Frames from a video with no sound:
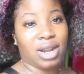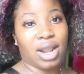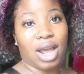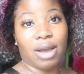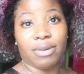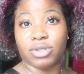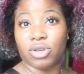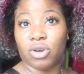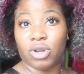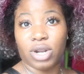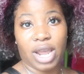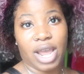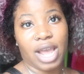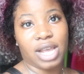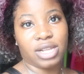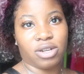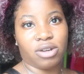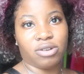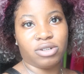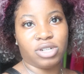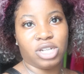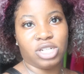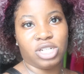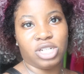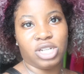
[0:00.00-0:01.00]
I was going to ask
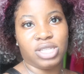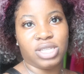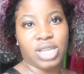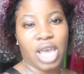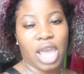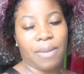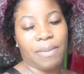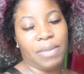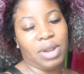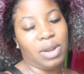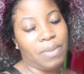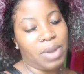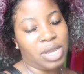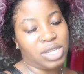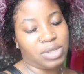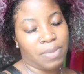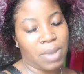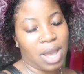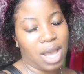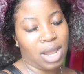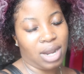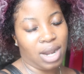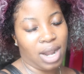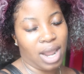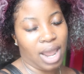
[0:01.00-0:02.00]
her, could she take me to Best
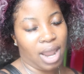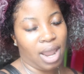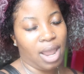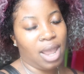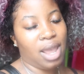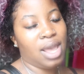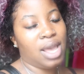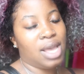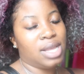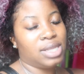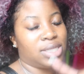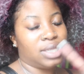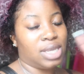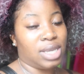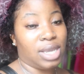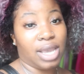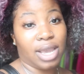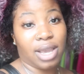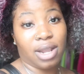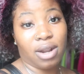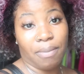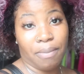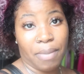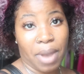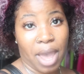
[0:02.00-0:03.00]
Buy today to
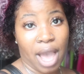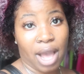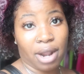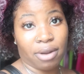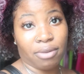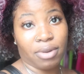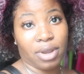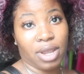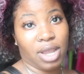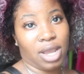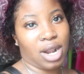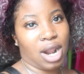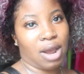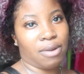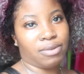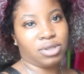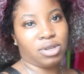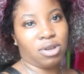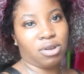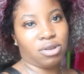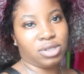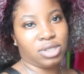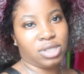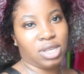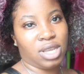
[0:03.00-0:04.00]
get a battery? And I was
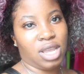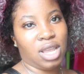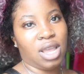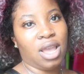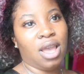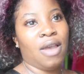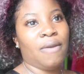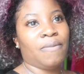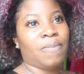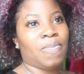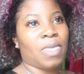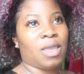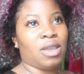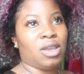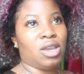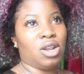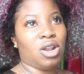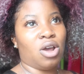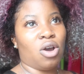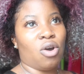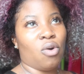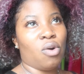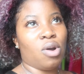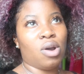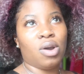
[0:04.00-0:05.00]
going to see, you
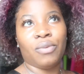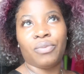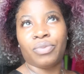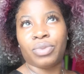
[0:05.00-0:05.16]
know,